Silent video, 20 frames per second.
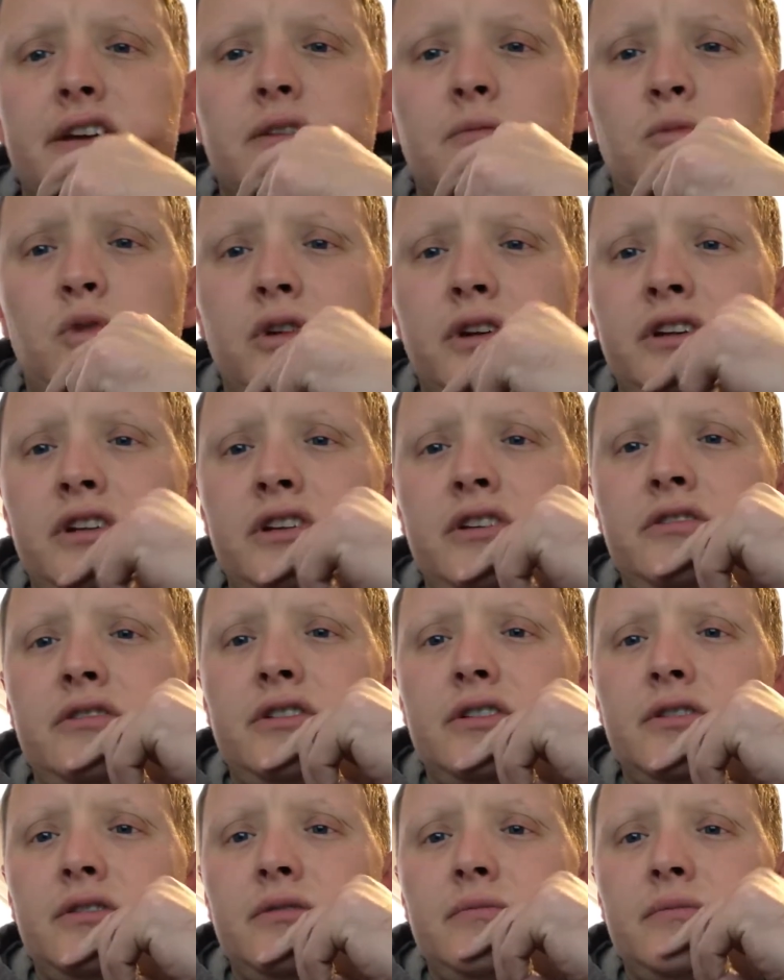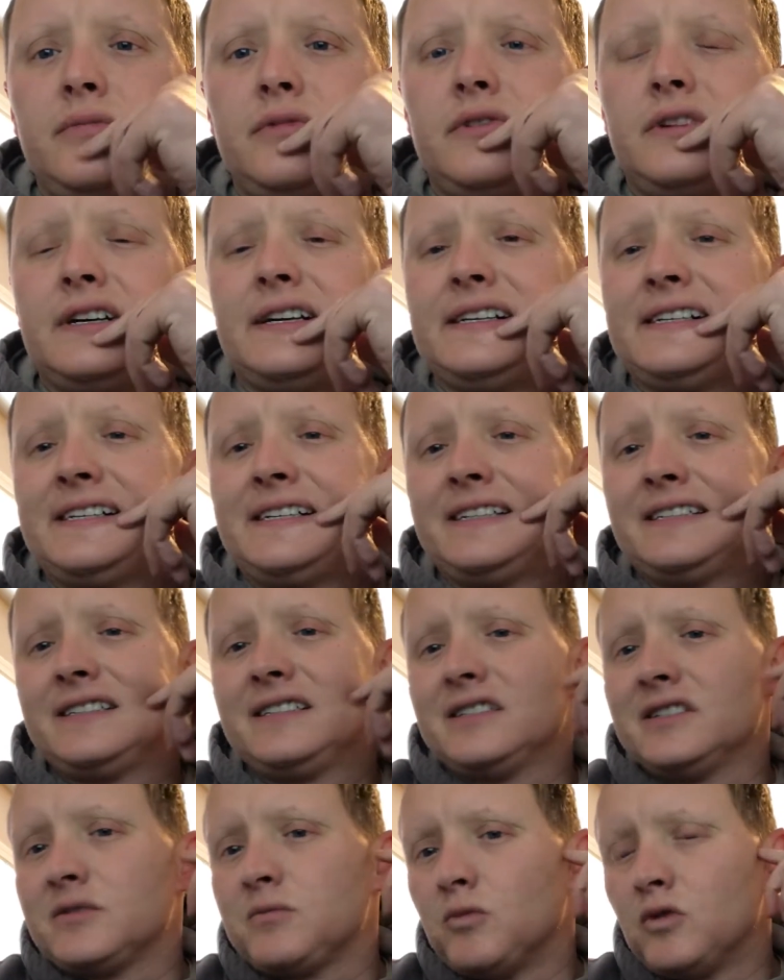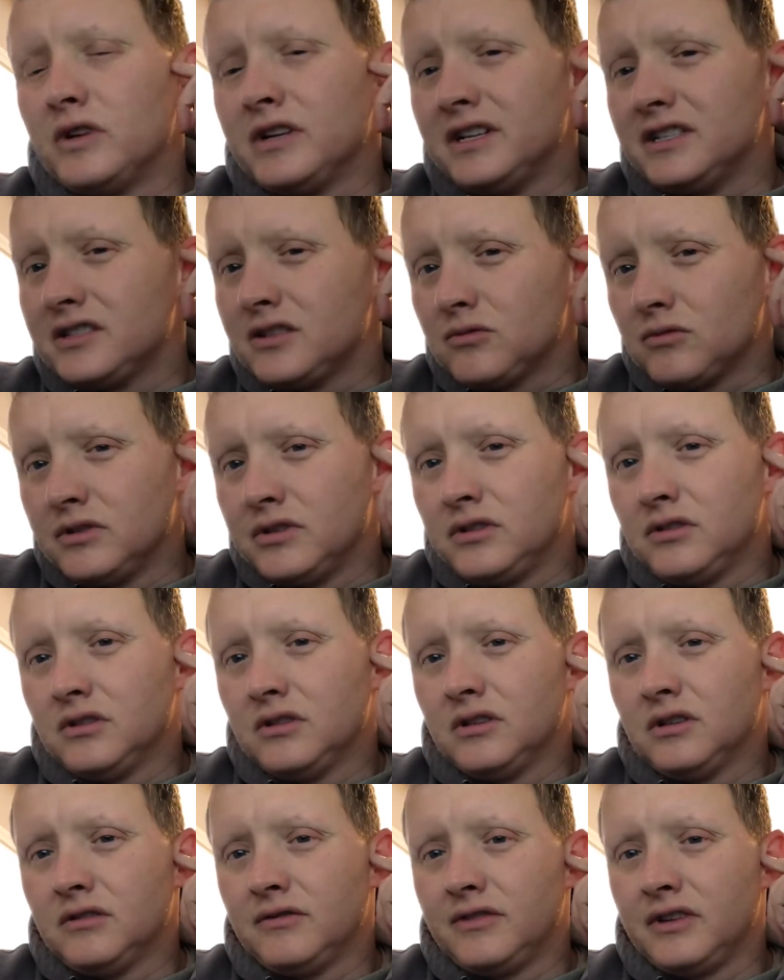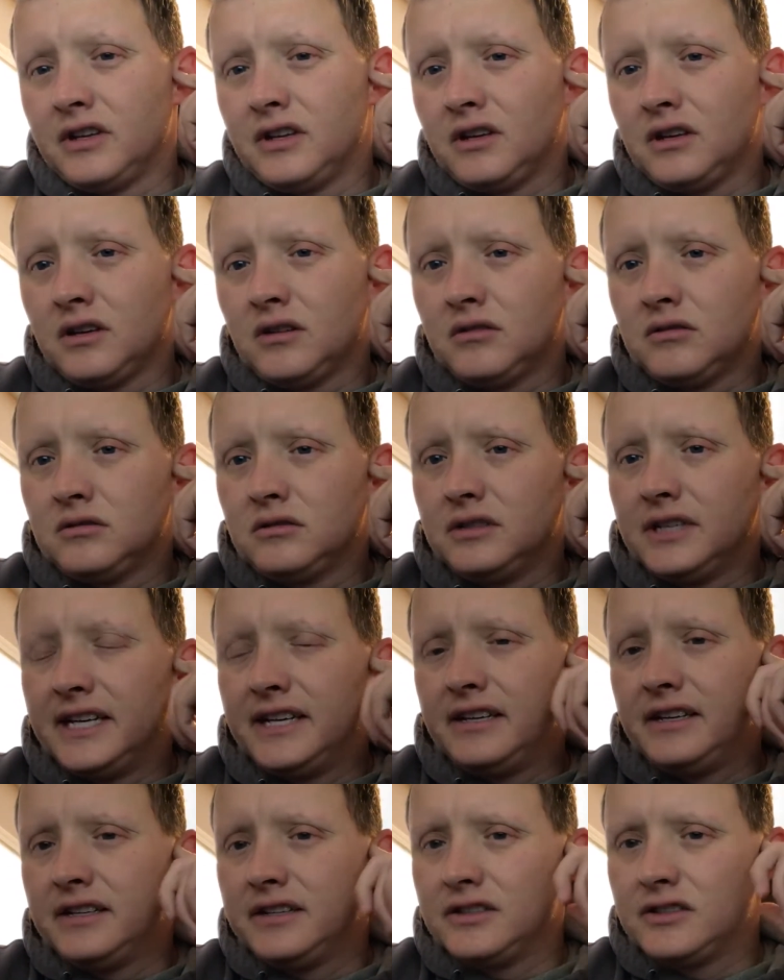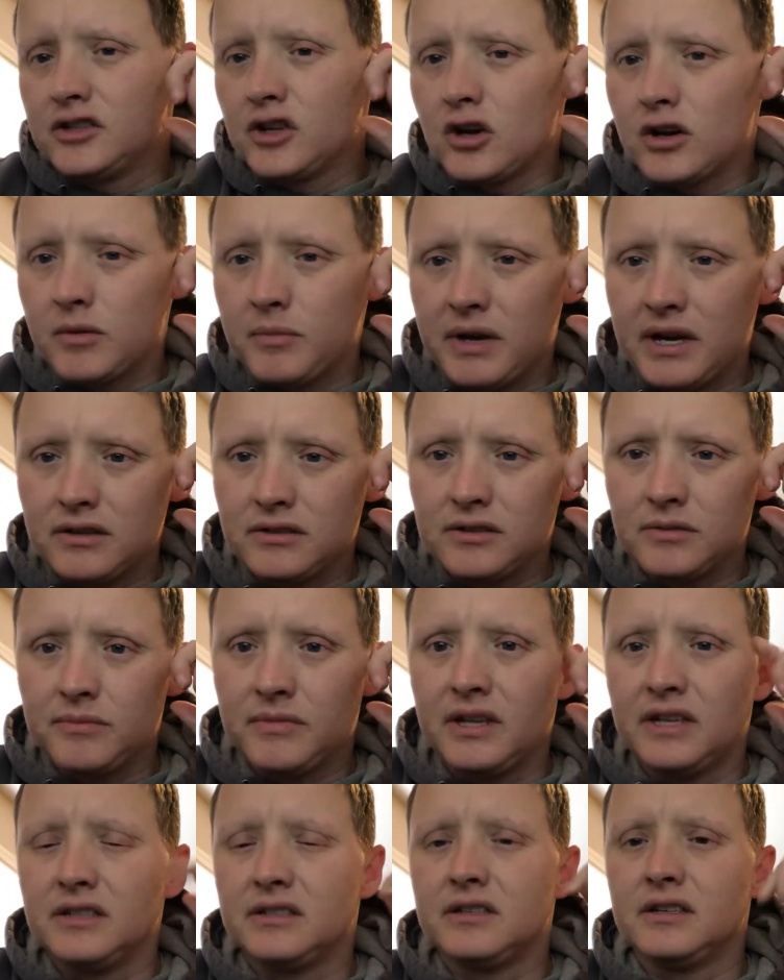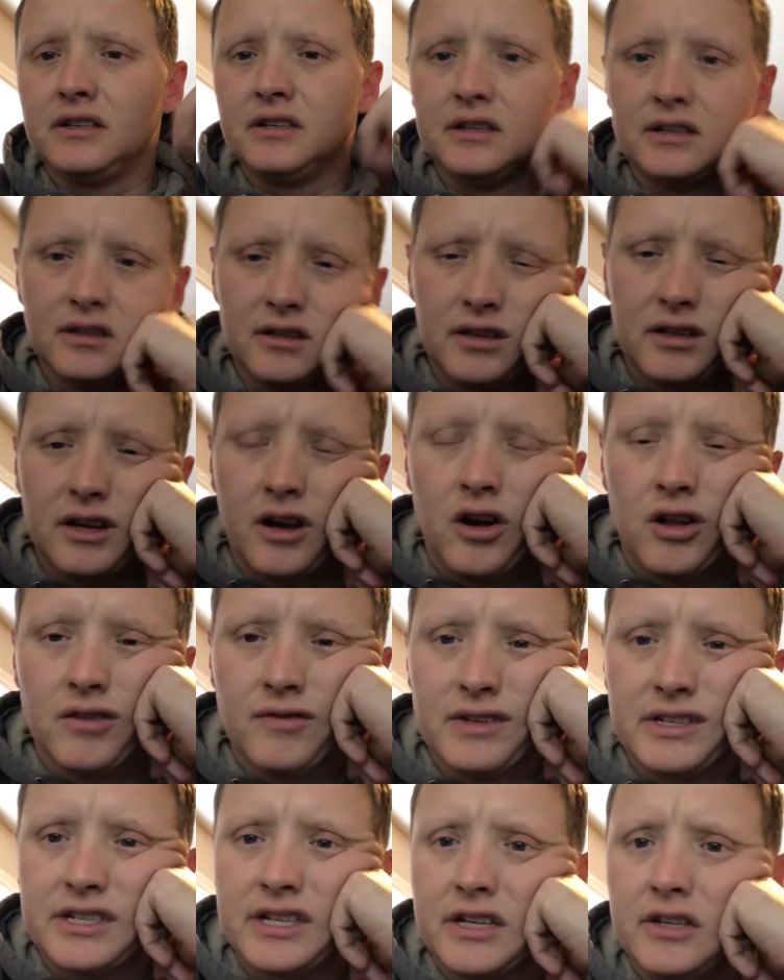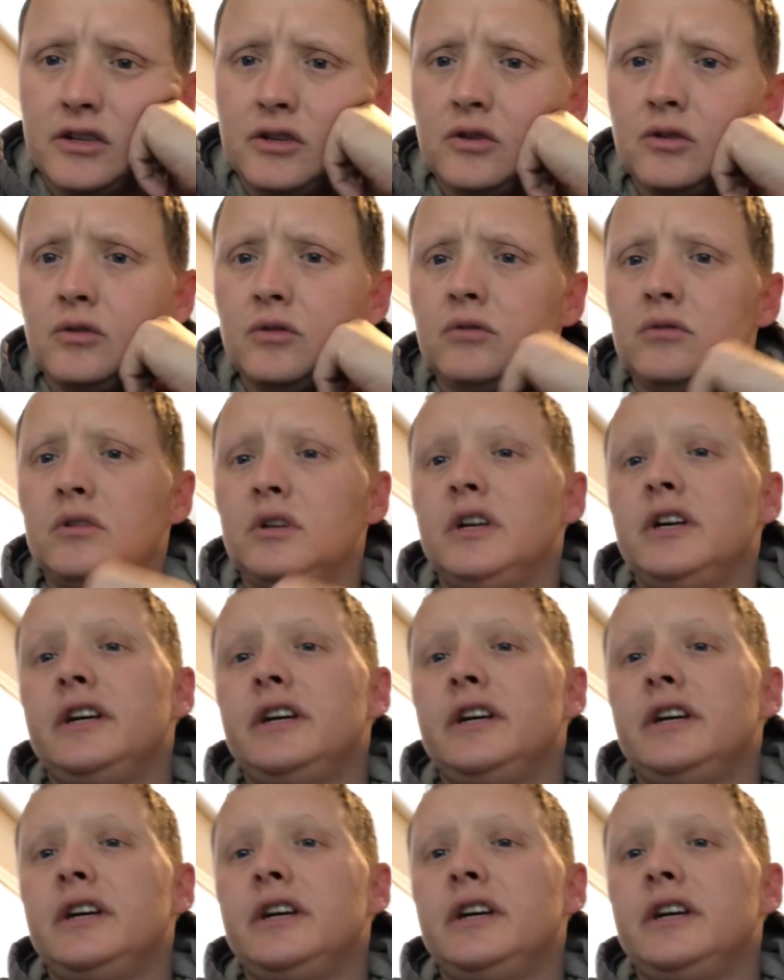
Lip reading: Good morning, YouTube. This morning I just want to do a little video and talk about some things that all of us can do